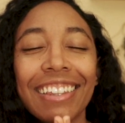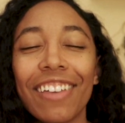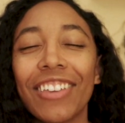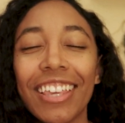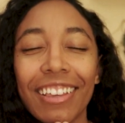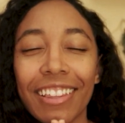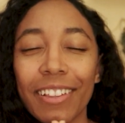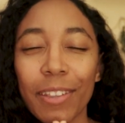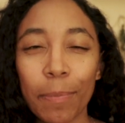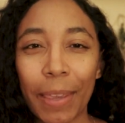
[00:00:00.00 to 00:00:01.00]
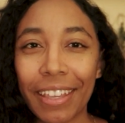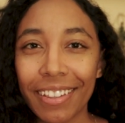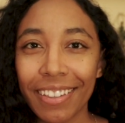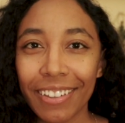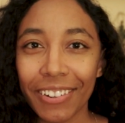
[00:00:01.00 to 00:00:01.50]
loving healing
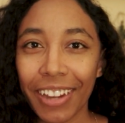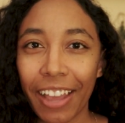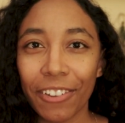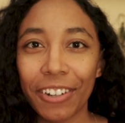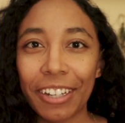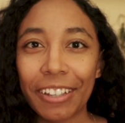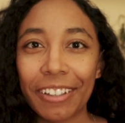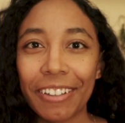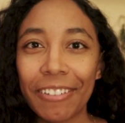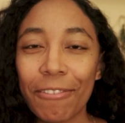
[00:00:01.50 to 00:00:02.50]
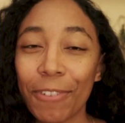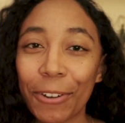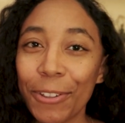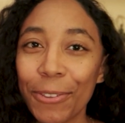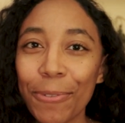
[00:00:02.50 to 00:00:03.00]
space or gathering
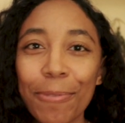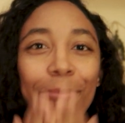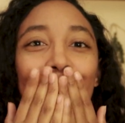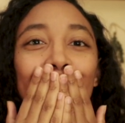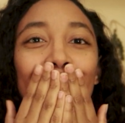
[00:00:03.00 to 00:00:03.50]
very soon.